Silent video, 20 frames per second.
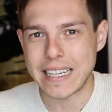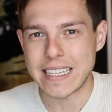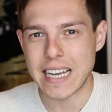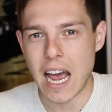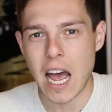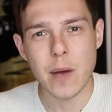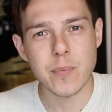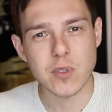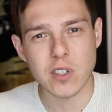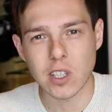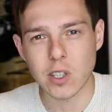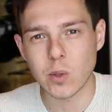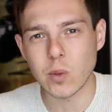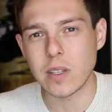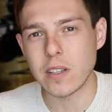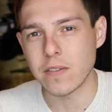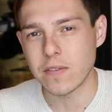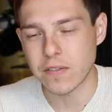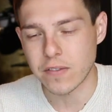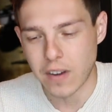is
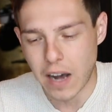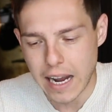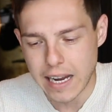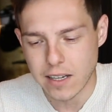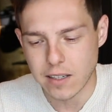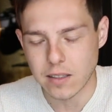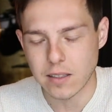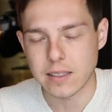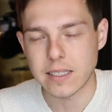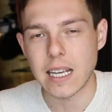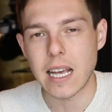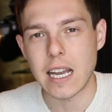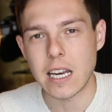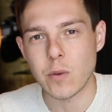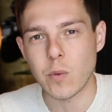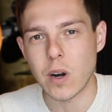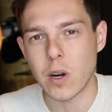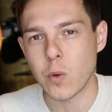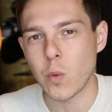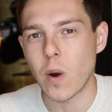absolutely vital to
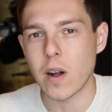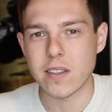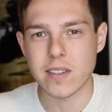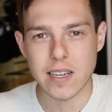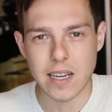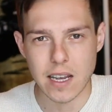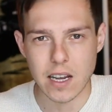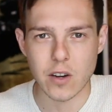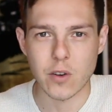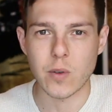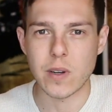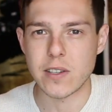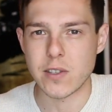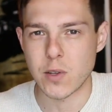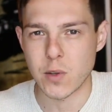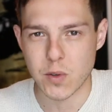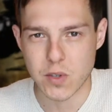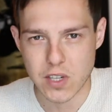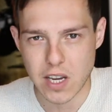anyone who wants to increase their